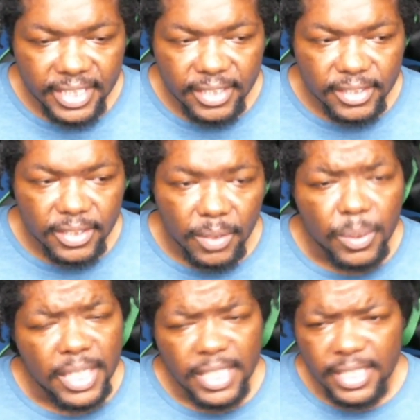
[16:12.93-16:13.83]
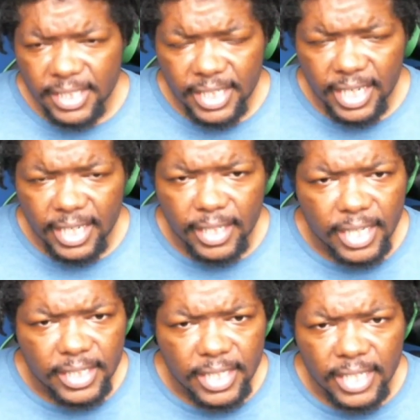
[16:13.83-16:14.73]
So
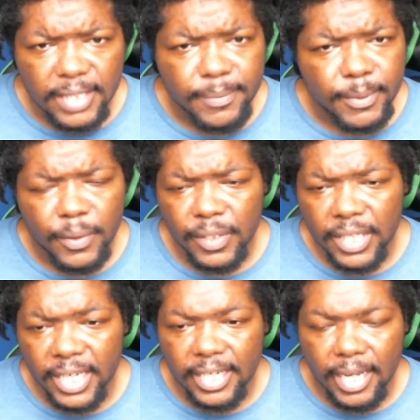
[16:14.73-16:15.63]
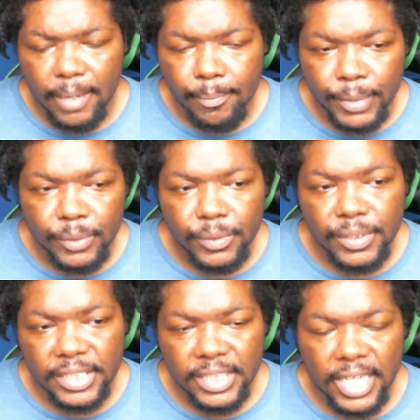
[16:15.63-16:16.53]
a typical like abuse
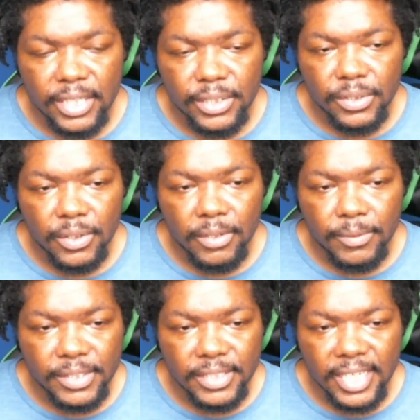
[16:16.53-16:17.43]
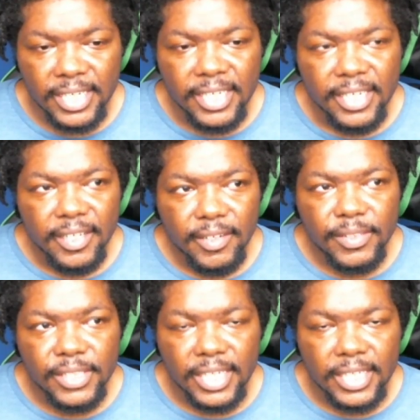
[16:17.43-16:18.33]
kind of story, which is like, it
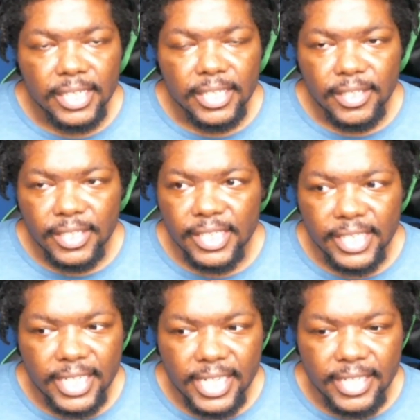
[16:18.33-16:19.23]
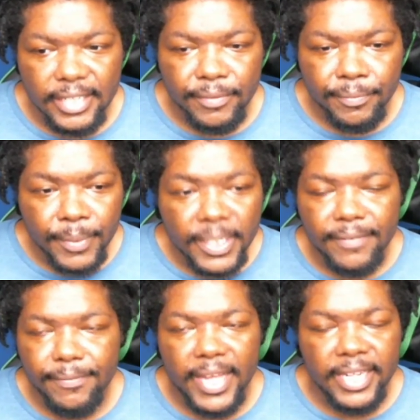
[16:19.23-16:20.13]
was like, it really
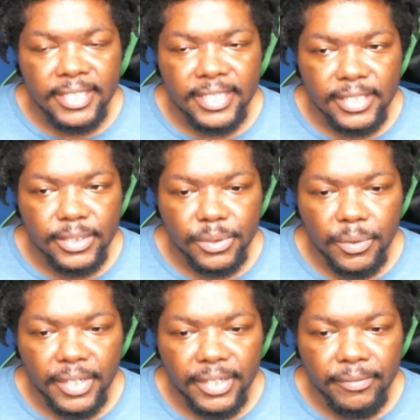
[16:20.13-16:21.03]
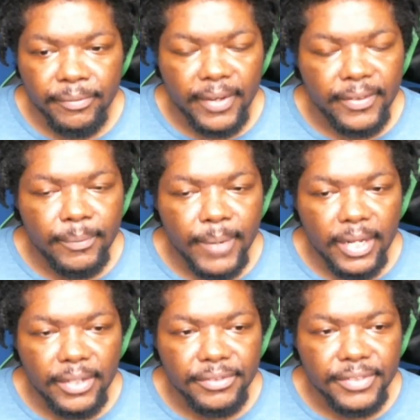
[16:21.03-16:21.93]
fed into this story very
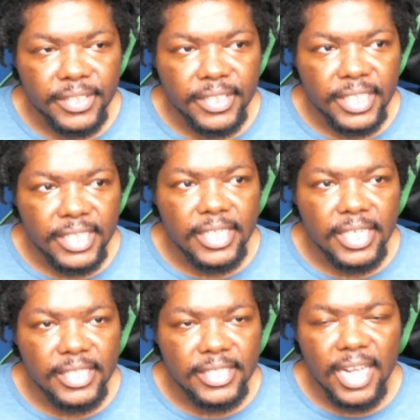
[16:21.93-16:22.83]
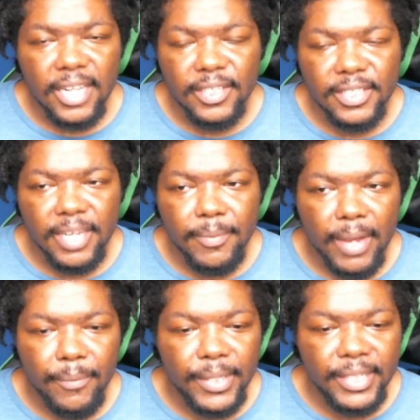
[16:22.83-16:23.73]
well. It's kind of the same way
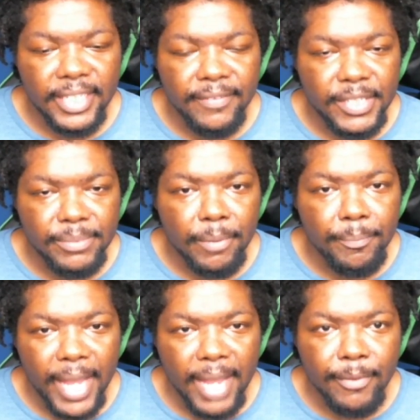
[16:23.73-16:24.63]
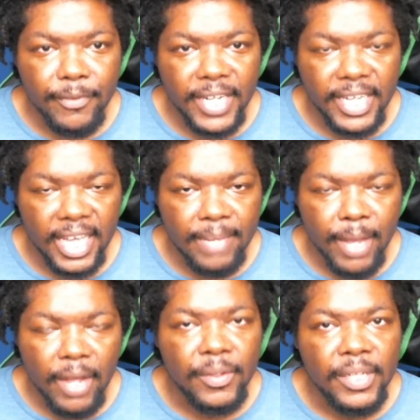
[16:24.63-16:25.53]
with the Invisible Man movie that came
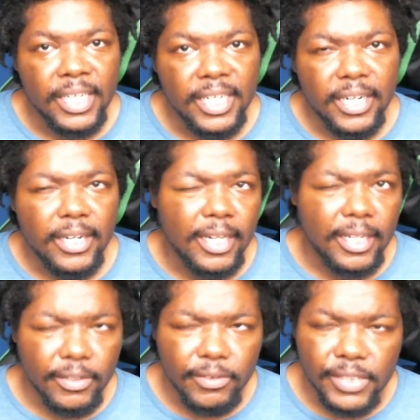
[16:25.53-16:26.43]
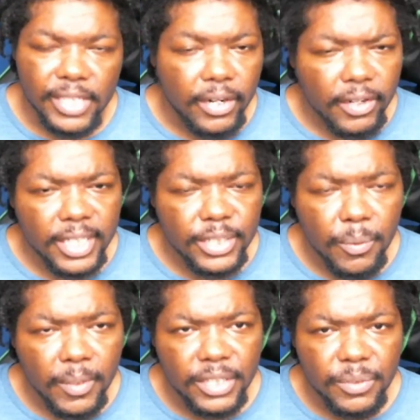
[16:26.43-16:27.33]
out, what was it, early
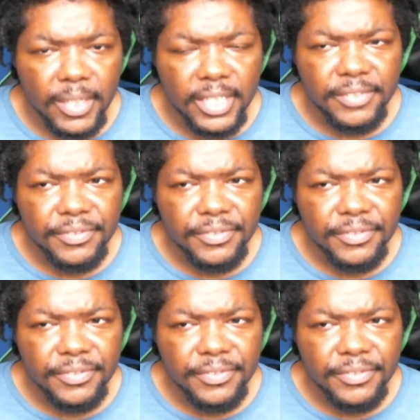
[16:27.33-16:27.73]
2020,